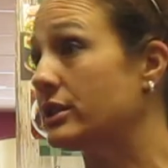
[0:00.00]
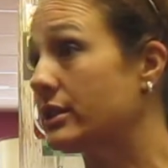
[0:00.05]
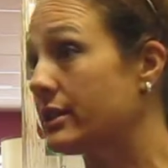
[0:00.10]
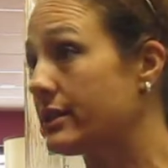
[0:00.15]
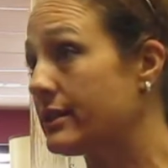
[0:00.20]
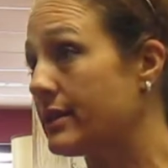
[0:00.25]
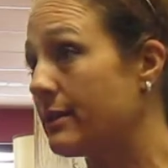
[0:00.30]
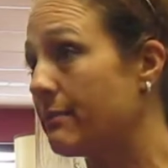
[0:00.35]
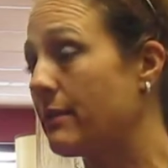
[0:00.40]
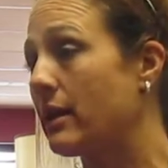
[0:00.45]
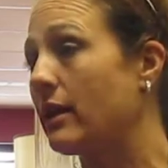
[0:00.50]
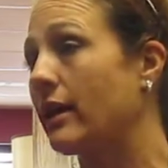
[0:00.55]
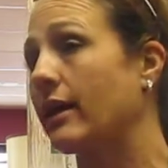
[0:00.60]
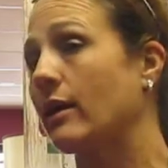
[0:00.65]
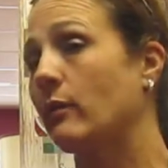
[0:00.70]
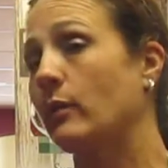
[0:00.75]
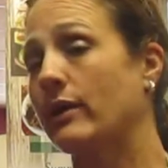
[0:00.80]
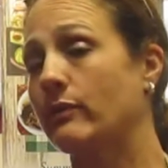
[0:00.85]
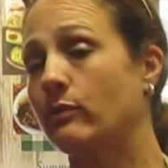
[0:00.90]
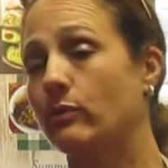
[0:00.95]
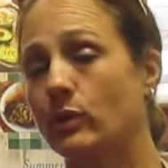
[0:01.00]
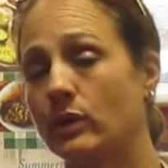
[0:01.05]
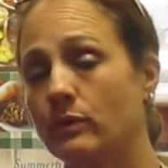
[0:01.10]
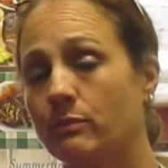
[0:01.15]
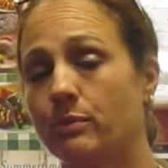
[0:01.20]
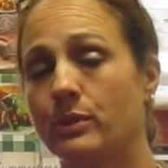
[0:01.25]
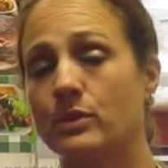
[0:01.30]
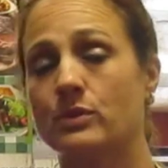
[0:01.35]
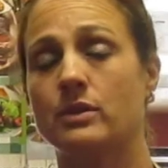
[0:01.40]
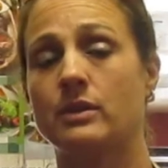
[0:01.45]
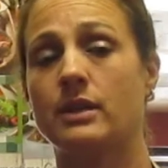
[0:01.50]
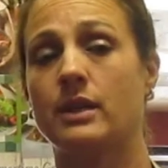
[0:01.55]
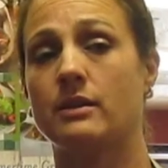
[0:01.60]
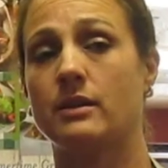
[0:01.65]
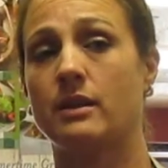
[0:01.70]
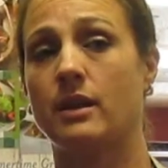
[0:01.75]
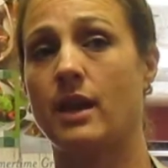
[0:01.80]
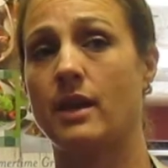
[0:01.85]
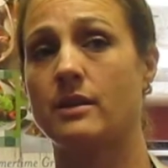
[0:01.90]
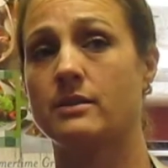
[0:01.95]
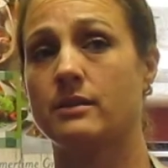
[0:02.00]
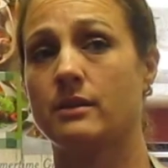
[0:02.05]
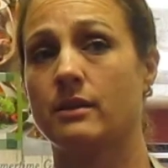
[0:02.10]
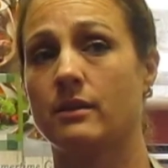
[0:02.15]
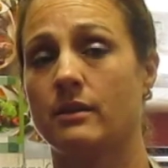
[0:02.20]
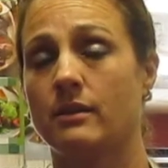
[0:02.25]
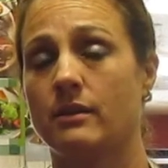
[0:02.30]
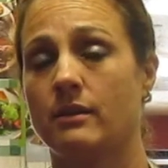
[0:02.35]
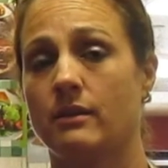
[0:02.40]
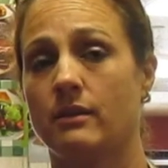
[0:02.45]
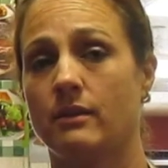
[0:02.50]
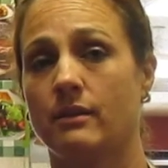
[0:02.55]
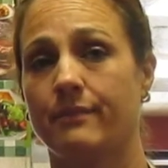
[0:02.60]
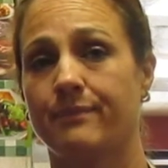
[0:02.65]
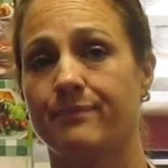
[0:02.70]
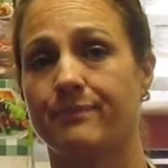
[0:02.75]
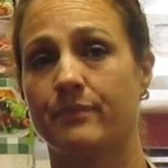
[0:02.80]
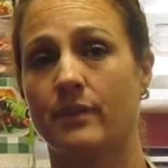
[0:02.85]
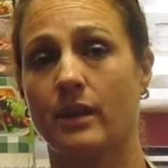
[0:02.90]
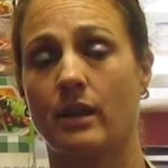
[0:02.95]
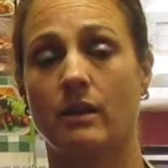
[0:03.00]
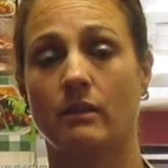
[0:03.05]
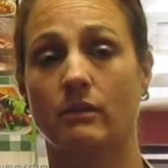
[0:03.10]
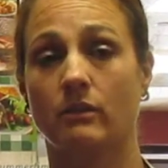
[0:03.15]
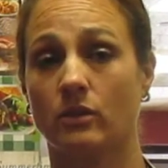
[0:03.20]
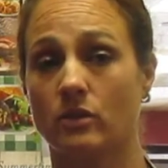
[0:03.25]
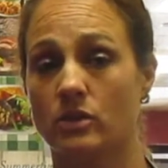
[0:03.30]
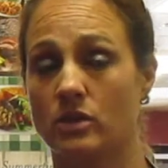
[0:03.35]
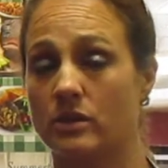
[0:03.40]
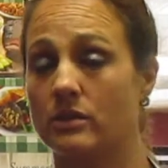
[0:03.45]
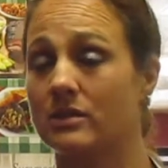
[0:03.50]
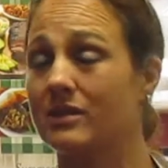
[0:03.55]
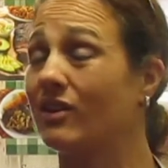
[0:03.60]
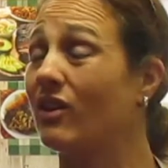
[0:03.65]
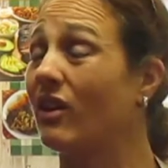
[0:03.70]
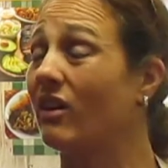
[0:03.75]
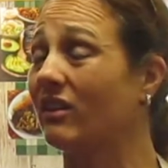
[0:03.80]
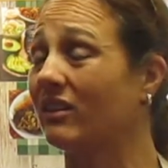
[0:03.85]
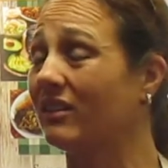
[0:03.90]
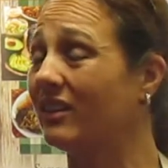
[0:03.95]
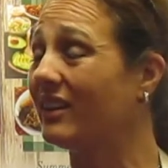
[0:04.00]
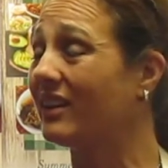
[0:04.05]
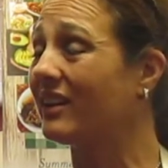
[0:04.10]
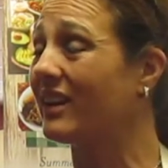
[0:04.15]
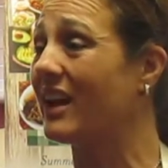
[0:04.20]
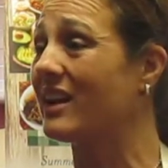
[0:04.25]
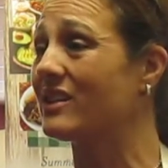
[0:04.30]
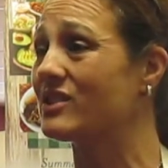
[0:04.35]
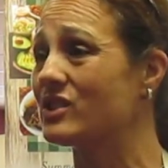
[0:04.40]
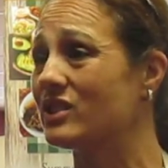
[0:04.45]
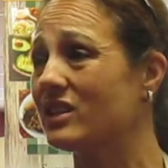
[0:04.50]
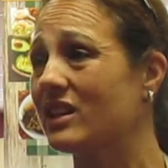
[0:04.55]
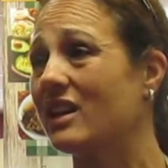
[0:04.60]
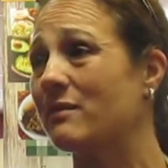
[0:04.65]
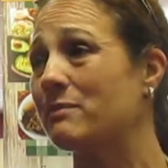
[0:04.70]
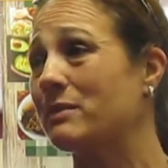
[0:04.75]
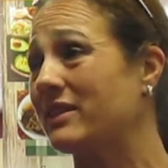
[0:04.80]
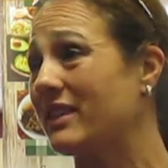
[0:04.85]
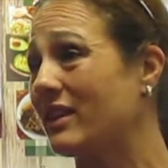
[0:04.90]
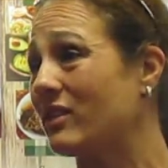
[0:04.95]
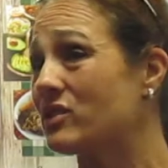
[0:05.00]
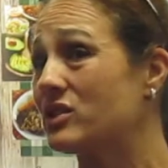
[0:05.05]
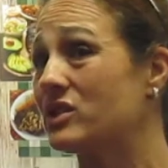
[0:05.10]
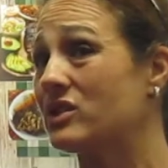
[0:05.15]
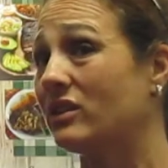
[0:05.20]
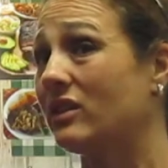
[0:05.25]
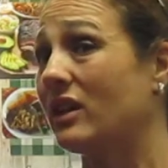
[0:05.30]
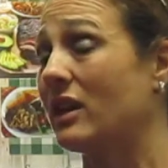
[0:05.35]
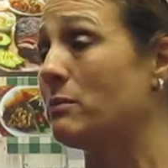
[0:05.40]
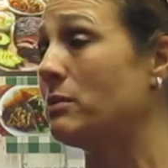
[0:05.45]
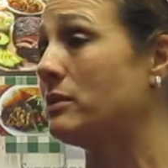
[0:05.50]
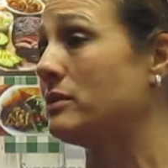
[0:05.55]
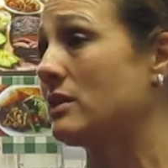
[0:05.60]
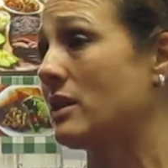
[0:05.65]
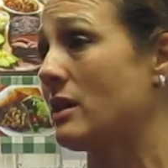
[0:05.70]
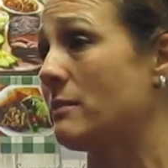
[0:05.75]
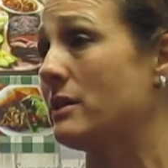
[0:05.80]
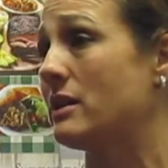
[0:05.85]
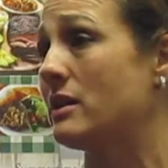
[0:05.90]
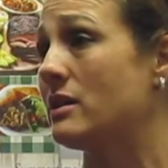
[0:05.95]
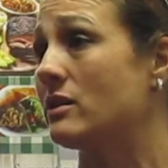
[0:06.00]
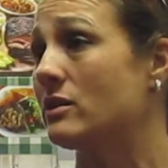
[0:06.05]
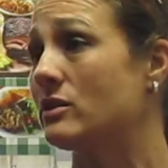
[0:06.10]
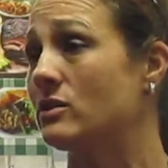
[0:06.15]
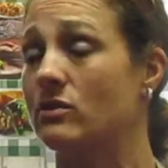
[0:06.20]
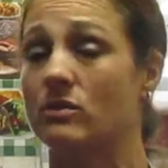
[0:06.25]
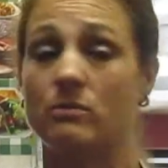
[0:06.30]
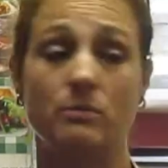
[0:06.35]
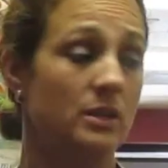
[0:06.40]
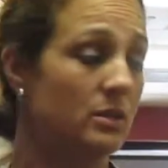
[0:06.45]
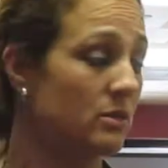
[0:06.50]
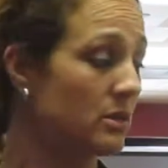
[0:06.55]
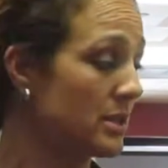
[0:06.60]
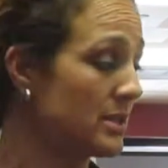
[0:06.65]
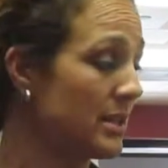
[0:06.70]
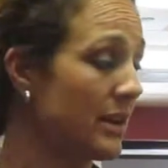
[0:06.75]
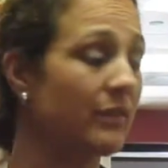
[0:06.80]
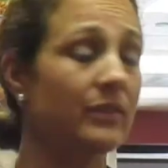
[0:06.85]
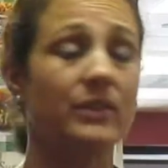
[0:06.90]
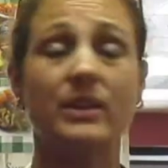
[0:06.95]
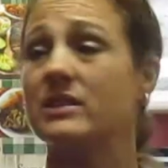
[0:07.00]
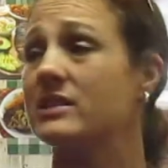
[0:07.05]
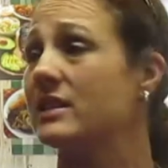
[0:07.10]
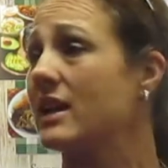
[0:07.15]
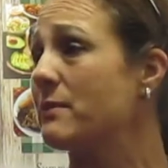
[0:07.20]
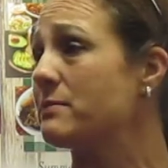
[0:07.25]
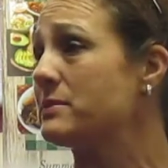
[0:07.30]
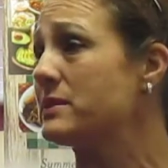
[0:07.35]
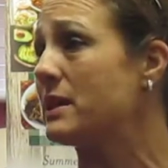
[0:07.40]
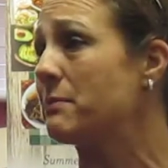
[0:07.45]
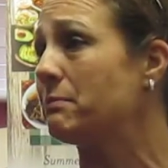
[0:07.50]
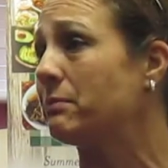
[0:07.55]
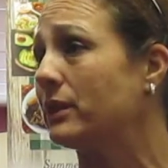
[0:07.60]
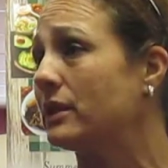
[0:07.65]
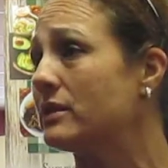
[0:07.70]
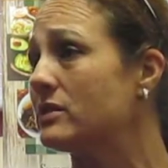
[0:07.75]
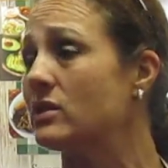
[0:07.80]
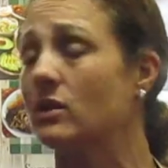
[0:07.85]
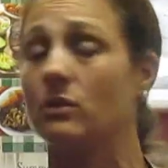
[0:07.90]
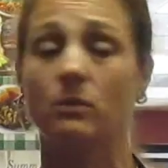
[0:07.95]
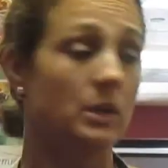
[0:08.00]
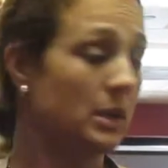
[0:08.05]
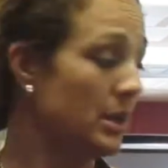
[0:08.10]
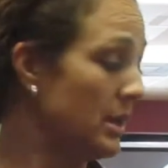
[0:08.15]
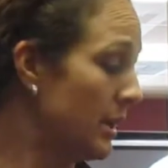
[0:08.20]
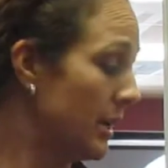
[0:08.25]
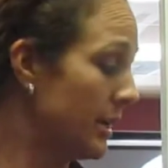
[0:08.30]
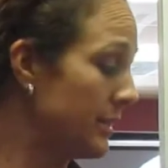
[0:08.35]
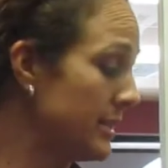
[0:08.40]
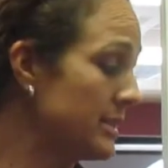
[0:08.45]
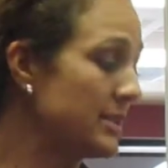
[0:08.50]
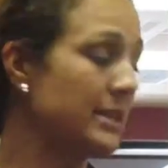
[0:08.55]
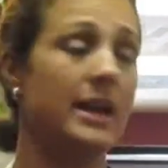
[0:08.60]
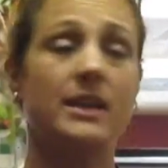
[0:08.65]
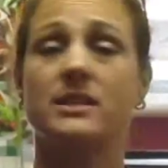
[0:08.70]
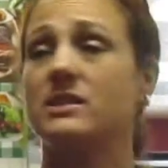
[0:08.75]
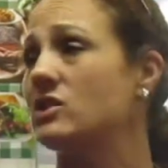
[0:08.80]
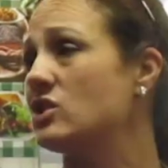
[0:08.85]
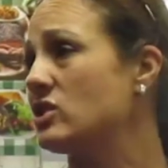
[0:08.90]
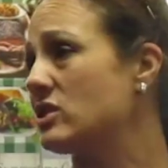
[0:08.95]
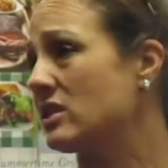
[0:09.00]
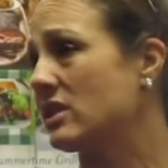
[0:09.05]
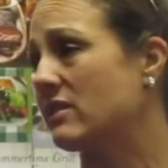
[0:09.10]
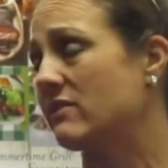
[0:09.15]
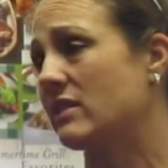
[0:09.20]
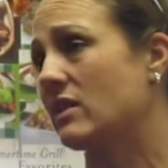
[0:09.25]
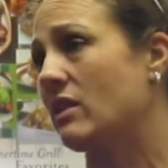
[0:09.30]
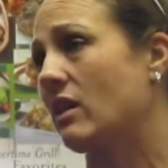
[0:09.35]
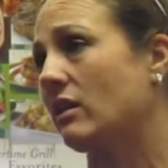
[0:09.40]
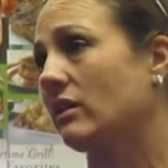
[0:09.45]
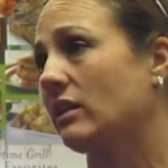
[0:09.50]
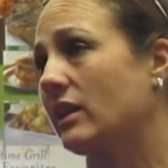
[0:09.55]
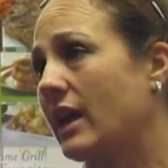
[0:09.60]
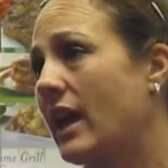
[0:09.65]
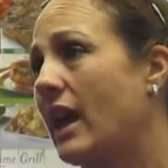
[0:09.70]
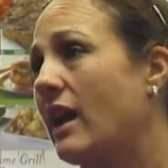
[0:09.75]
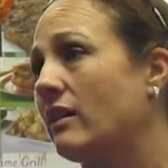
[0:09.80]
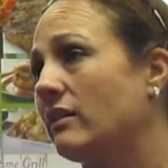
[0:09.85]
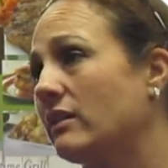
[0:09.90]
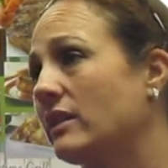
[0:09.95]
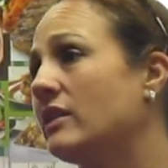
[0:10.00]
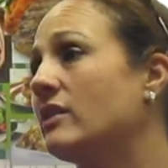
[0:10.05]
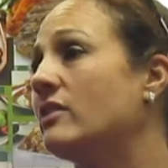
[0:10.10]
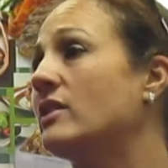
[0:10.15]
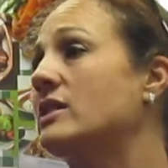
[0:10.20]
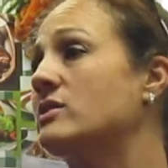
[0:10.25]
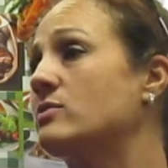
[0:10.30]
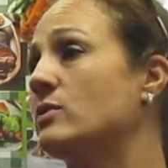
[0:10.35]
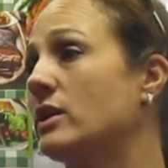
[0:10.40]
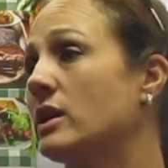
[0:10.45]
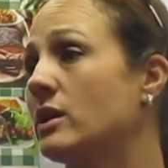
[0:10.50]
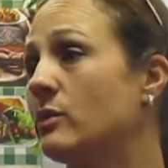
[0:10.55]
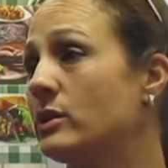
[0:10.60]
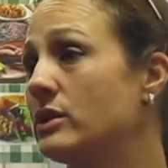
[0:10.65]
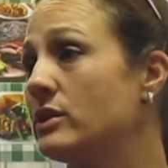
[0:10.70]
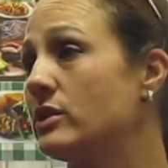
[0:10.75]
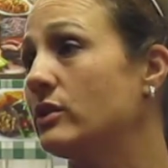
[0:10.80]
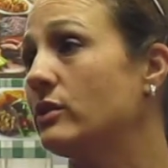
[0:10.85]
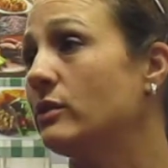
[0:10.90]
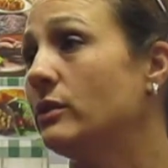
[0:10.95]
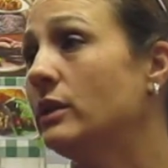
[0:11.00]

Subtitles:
to some. Like we have one person that has allergic to garlic actually, but they're still able to come in here and do the meals because everything's kept separate. So in this case, just leave the garlic out. That's what he would do.